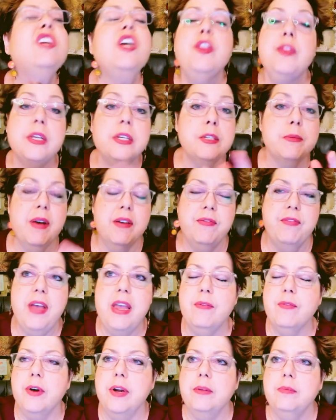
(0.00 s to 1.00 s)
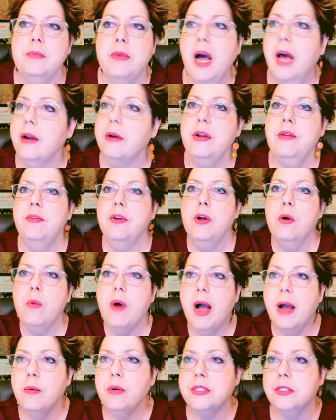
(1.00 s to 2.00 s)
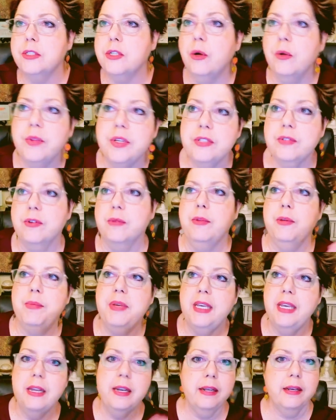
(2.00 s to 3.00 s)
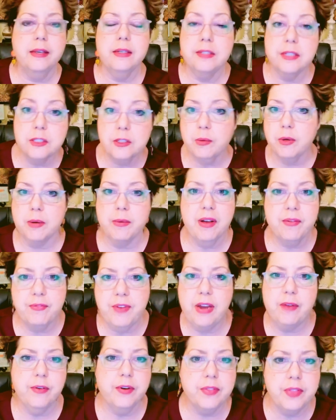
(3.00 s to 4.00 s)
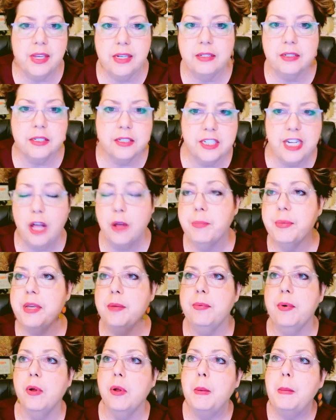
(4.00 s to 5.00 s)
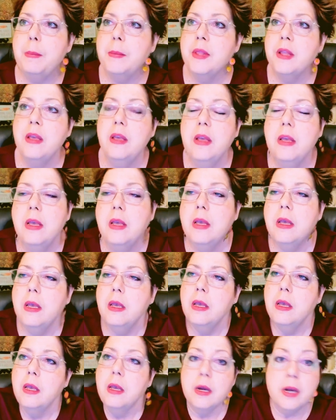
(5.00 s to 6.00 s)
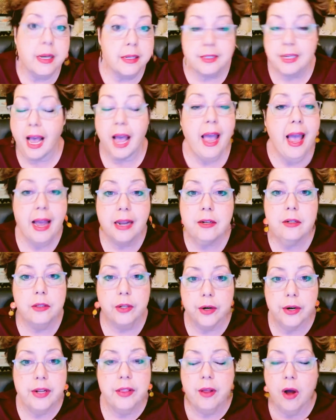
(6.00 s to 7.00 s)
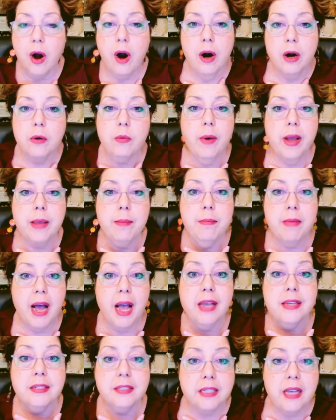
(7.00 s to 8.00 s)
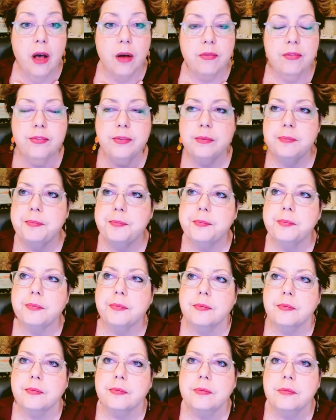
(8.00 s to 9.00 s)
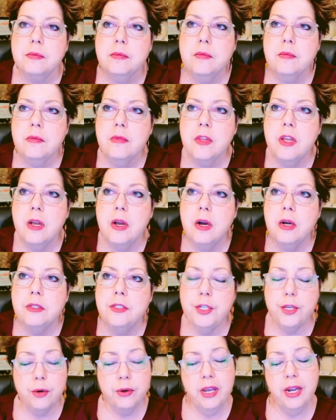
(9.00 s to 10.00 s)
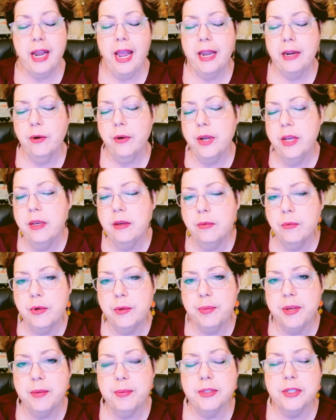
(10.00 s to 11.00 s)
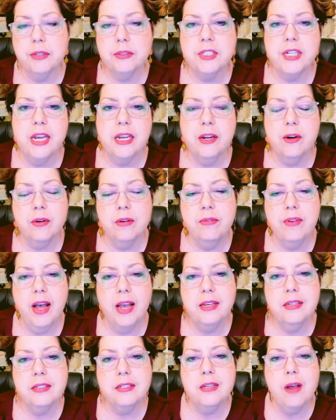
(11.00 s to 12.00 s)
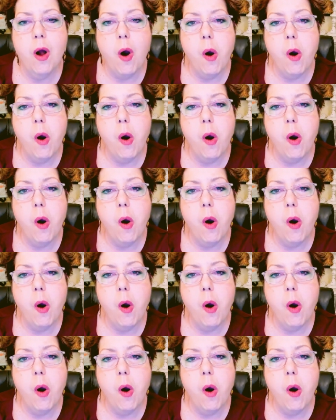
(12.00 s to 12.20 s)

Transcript: This is my favorite. I don't even know why I wasn't told this from the beginning, because it's one of my favorite things to tell people. Because I had to learn it the hard way myself. Do you get angry when people don't take your advice?